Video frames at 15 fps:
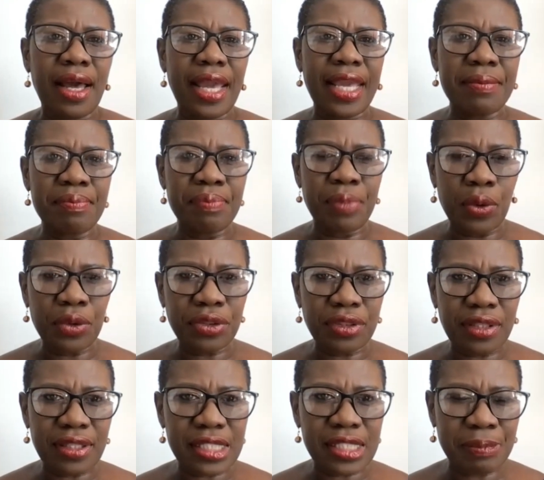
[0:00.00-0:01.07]
In
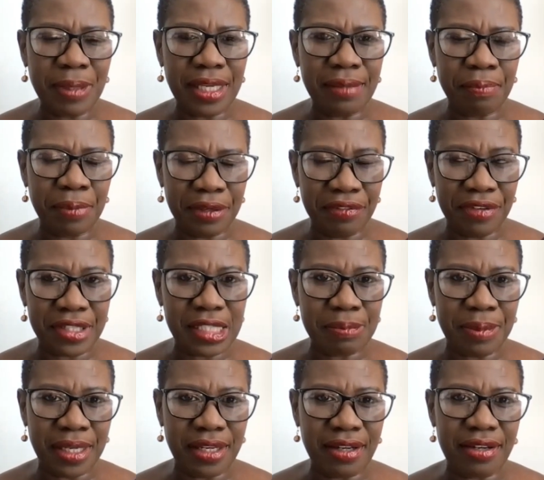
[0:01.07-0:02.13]
both previous
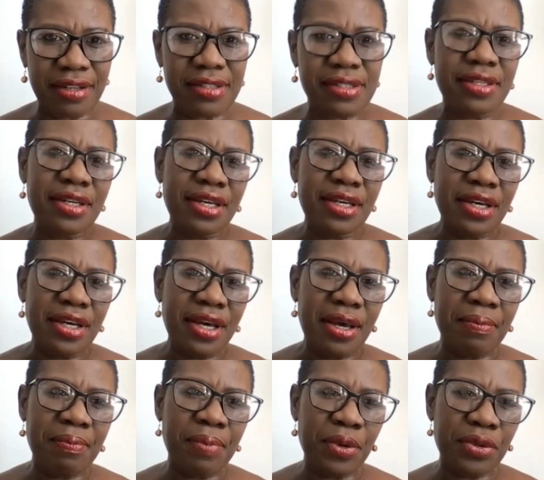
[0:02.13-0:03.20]
speakers,
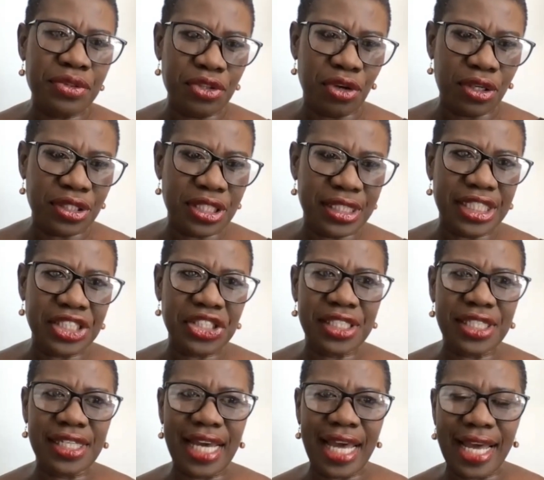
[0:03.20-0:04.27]
both Dr.
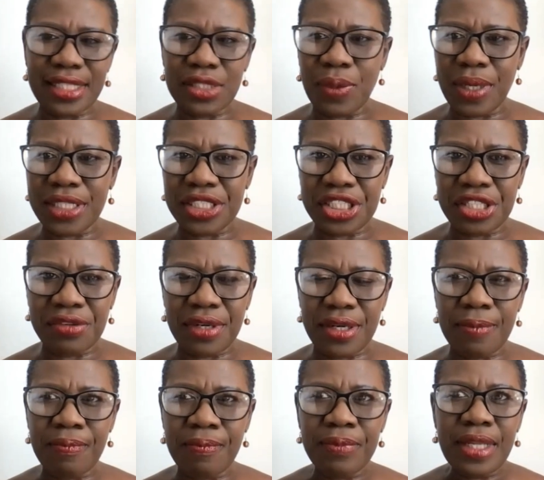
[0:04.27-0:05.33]
Adesina and
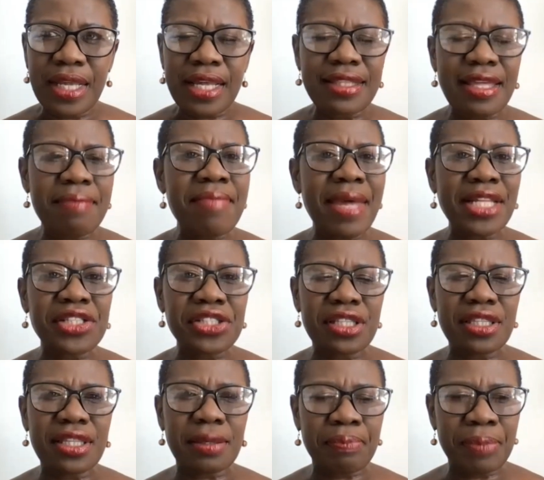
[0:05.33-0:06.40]
Wanjira, they
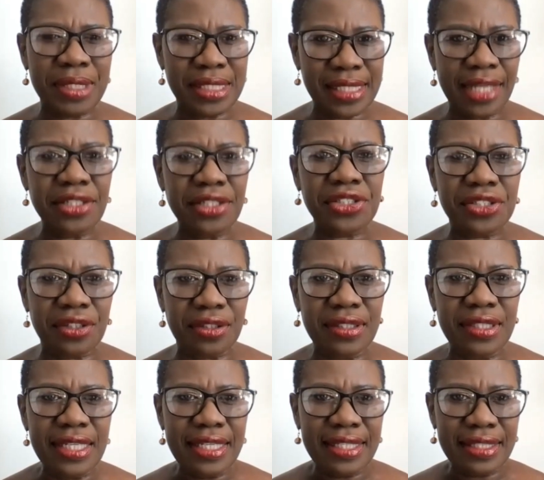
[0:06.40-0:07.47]
mentioned the
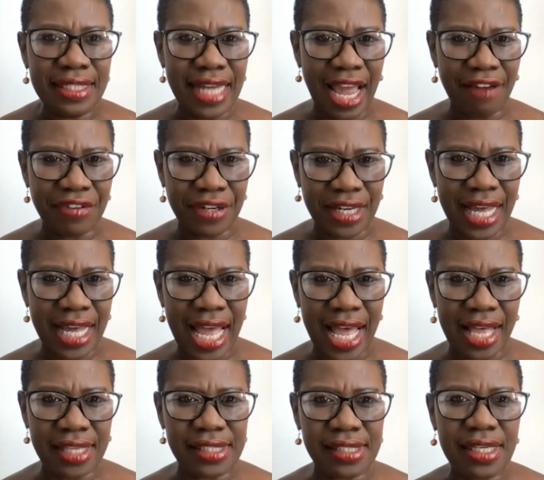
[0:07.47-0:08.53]
potential that Africa
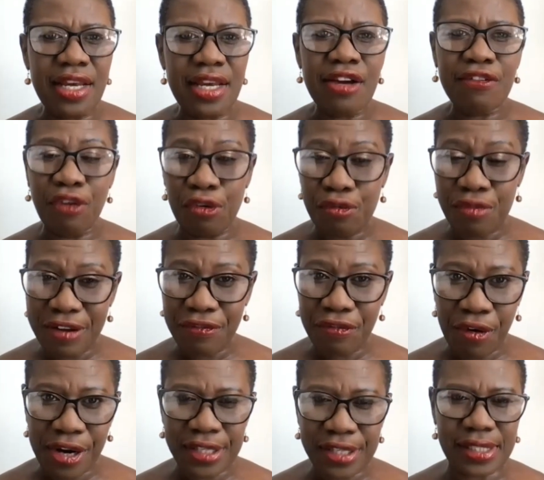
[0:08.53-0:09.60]
has for
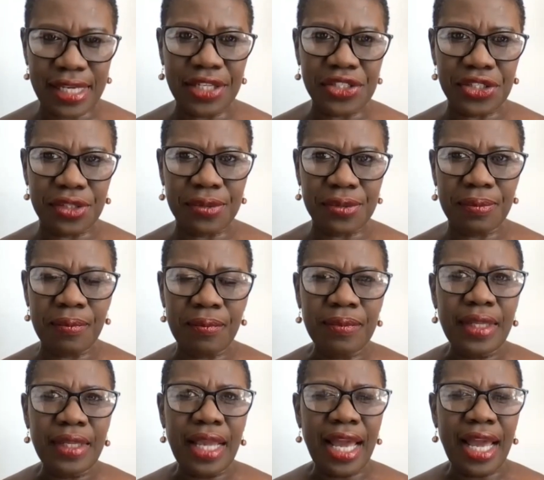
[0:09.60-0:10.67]
reforestation.
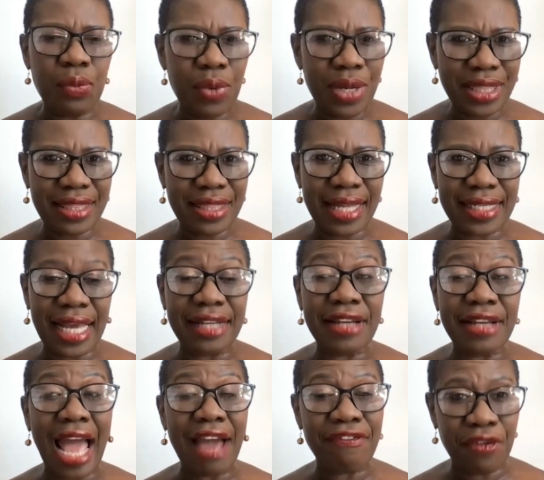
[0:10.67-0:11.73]
And with that, and
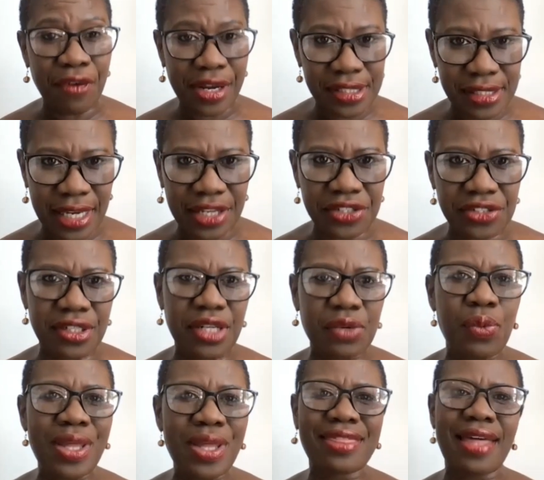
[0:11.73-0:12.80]
afforestation, and
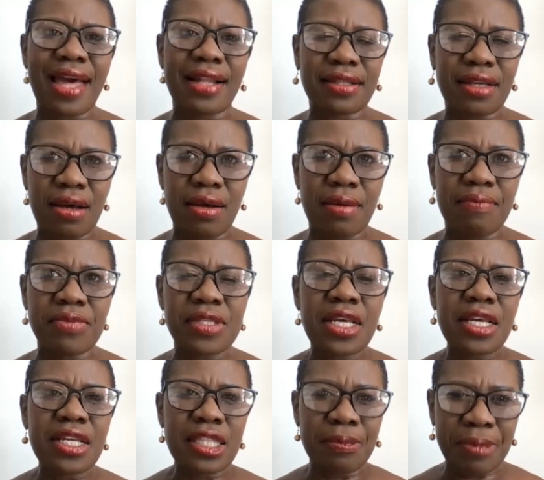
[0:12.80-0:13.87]
with that comes
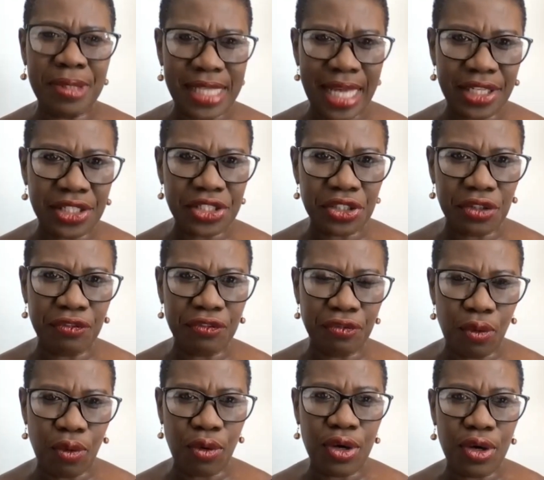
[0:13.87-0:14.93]
the potential
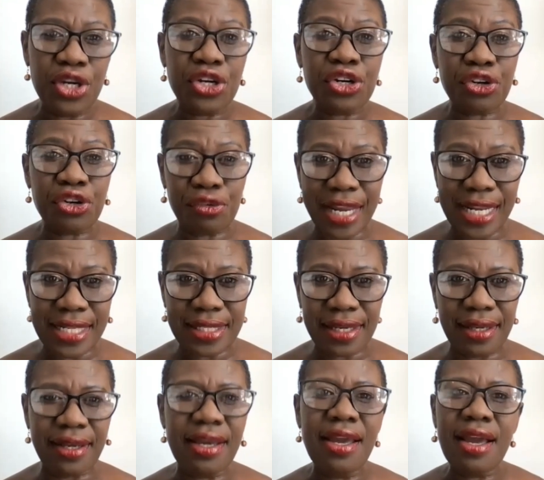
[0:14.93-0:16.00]
for
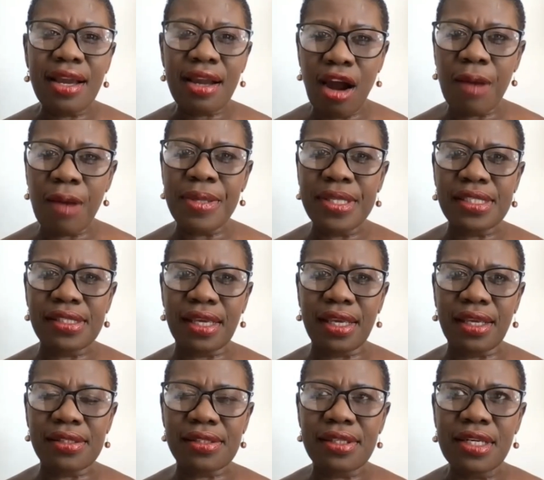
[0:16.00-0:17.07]
creating carbon
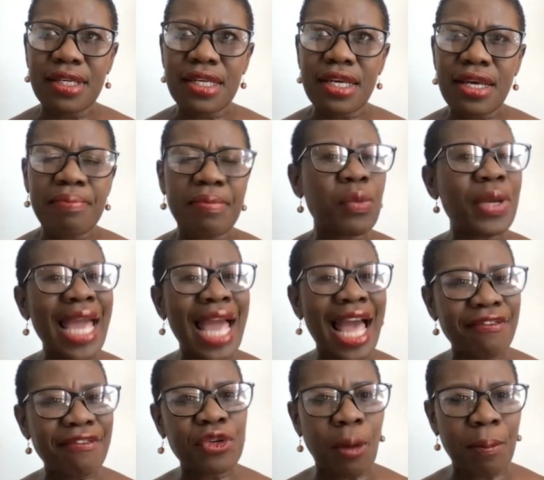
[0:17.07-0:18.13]
sinks, but we
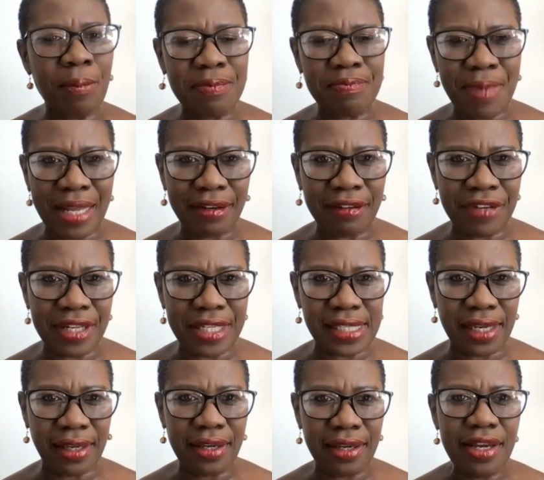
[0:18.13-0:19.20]
have not been
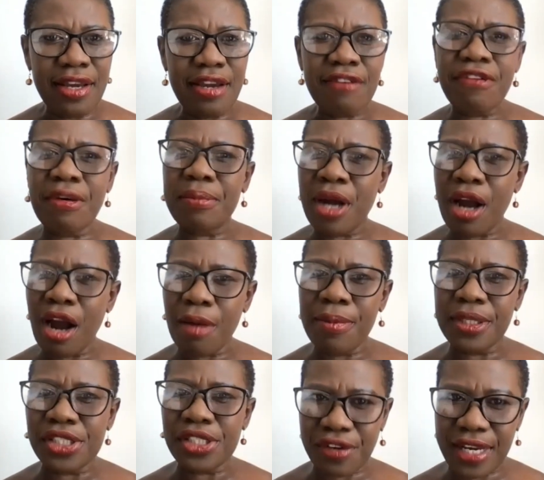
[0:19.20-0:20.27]
benefiting from
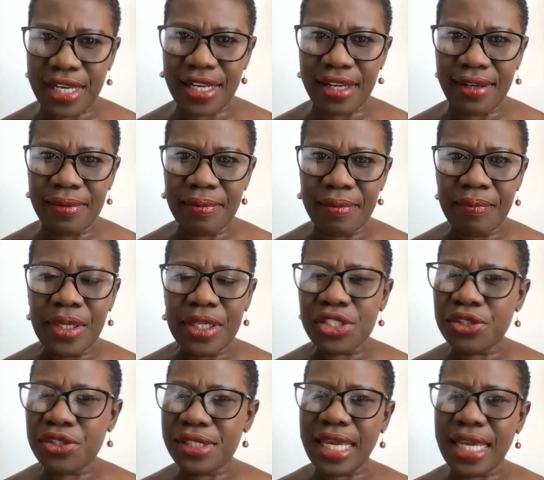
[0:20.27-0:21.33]
carbon trading.
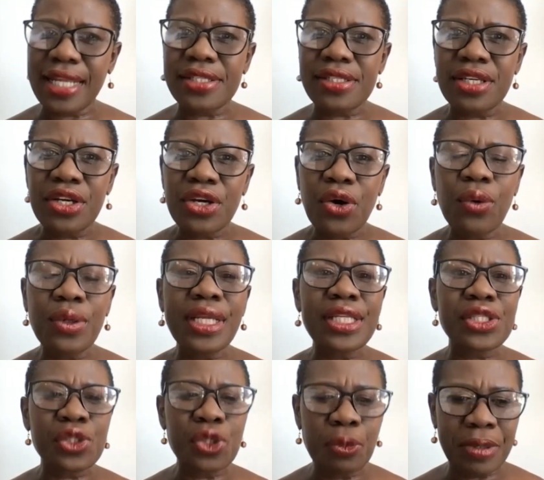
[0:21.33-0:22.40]
To date, only
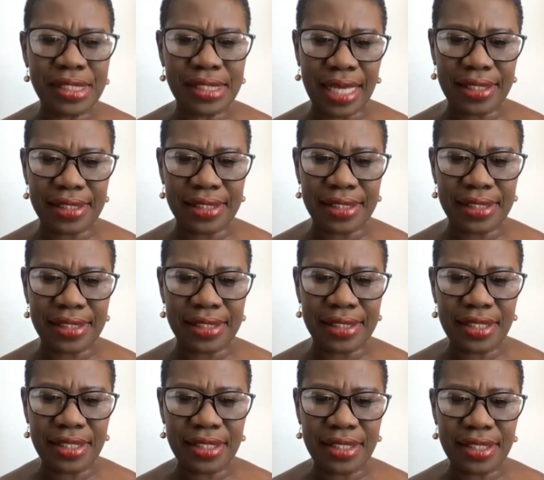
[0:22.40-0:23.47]
2%
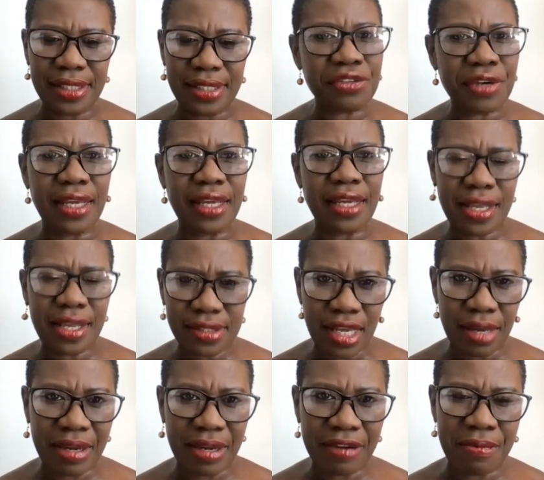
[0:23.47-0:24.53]
of that trading is
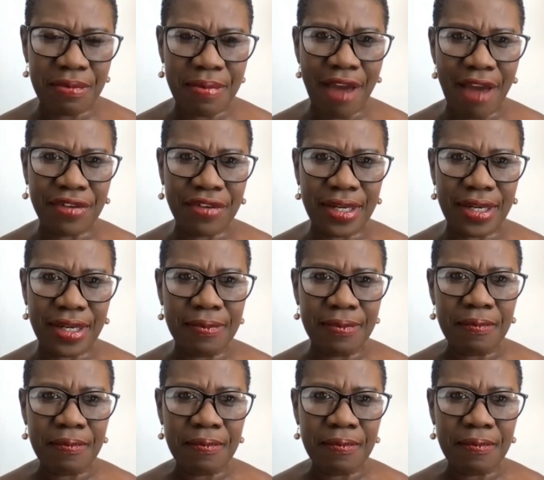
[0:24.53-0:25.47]
coming from Africa.